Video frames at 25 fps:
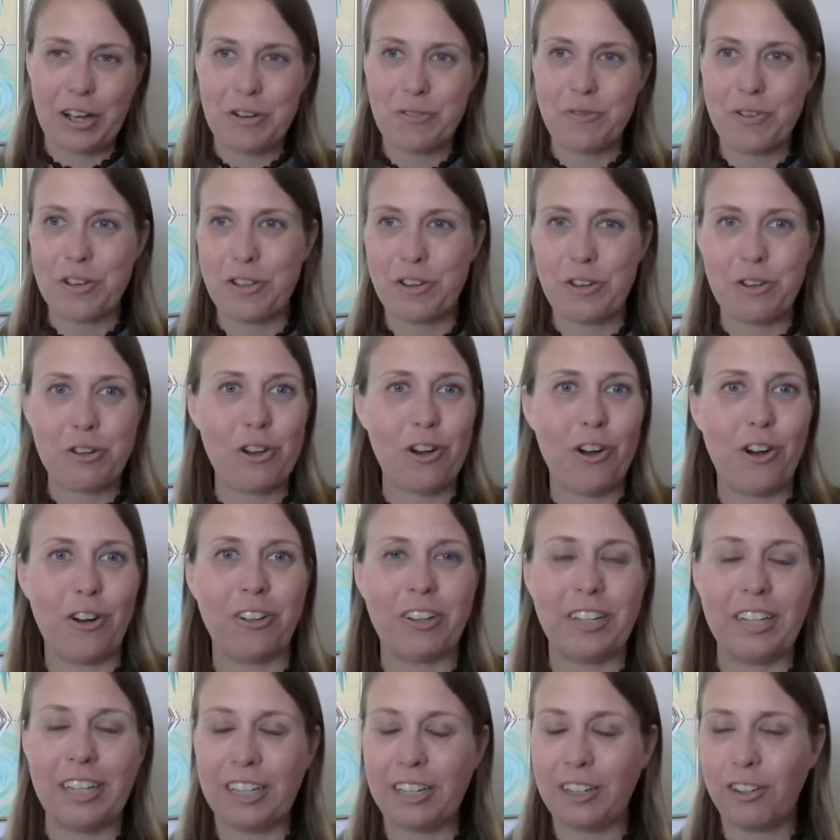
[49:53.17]
whether you
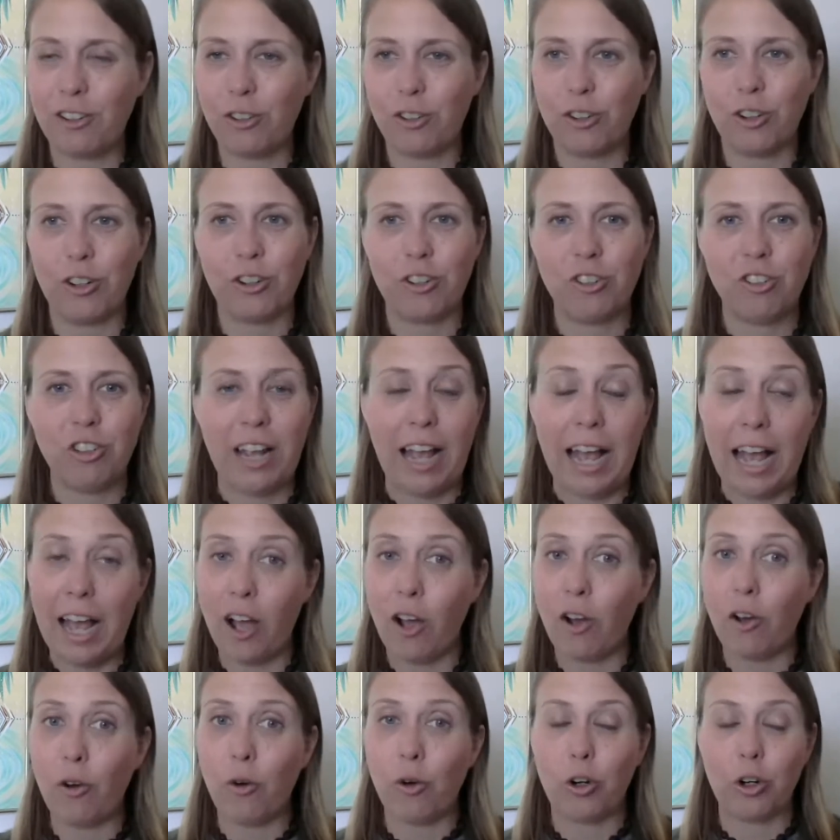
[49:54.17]
called in or
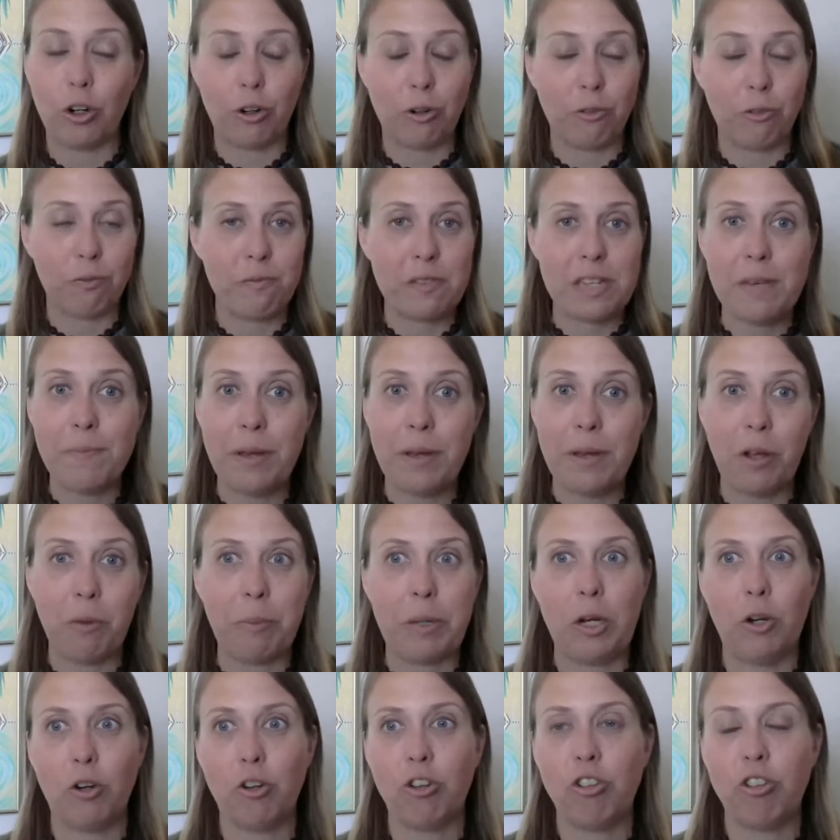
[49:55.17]
chat or email
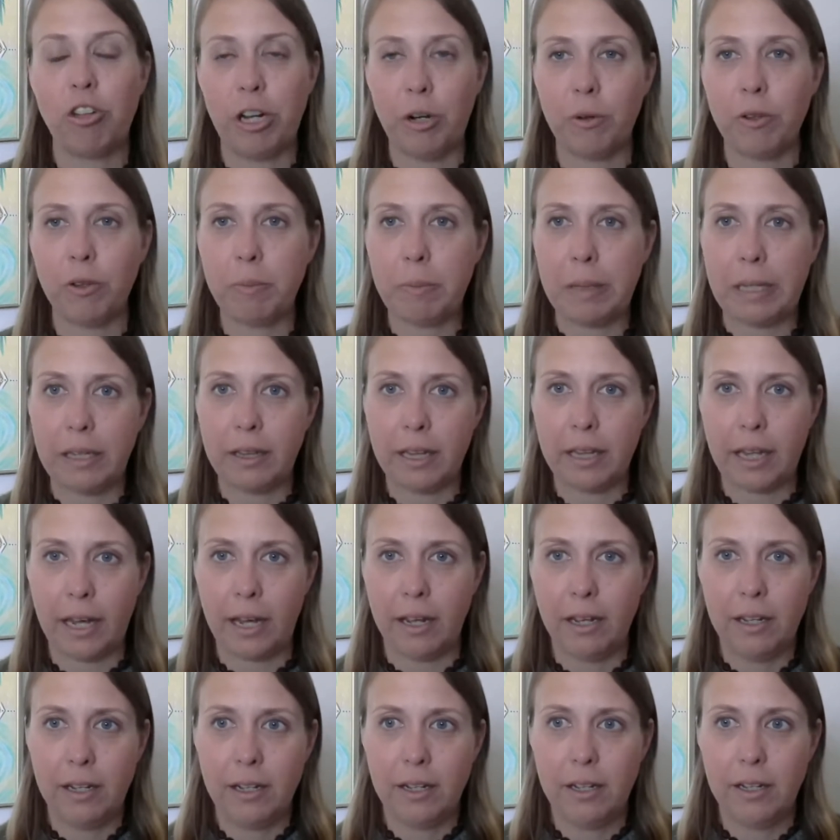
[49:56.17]
me or share with me, that,